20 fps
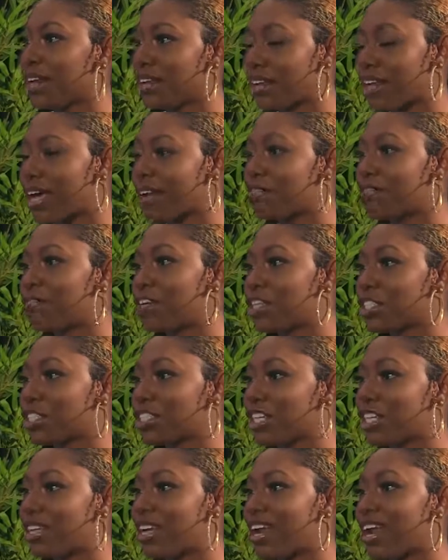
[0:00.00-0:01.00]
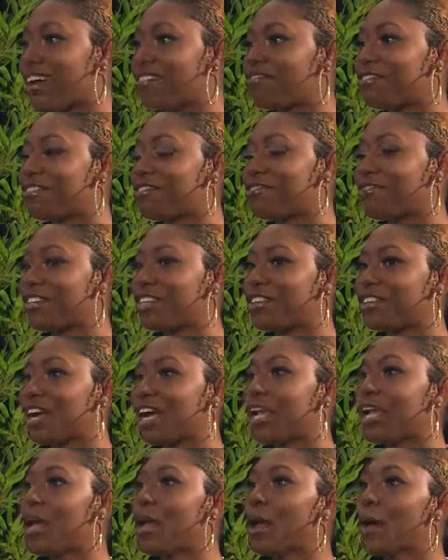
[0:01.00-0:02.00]
and that function that I fulfill,
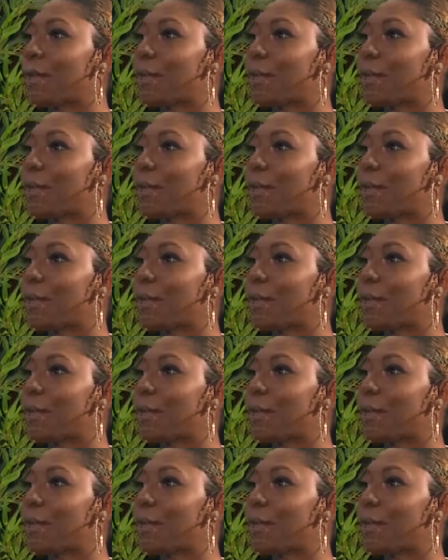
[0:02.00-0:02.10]
right?